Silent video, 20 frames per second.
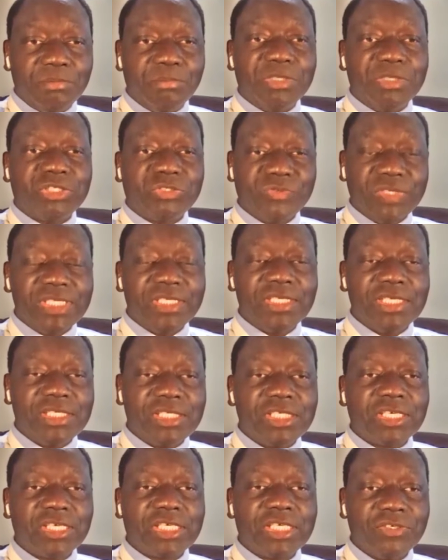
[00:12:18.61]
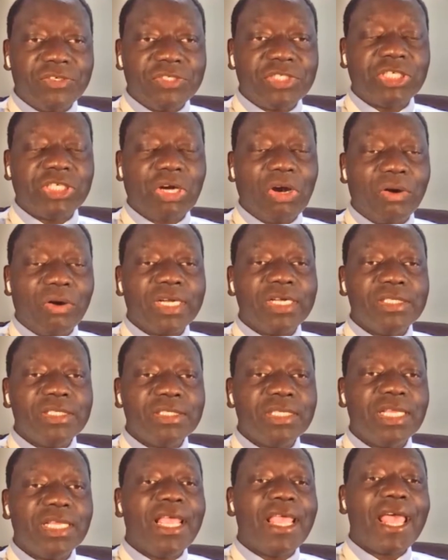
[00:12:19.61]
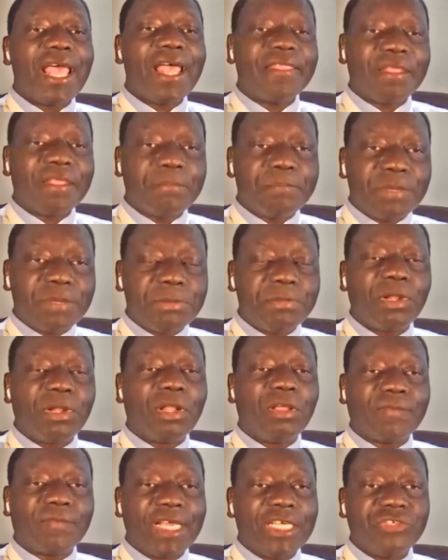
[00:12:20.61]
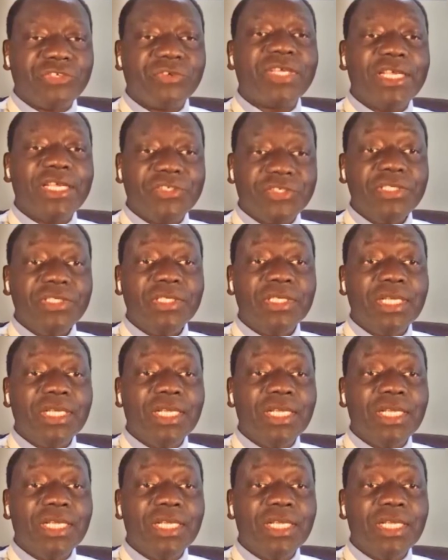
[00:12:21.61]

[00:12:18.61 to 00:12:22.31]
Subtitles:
between these security organs and the people of Kajo-Keji,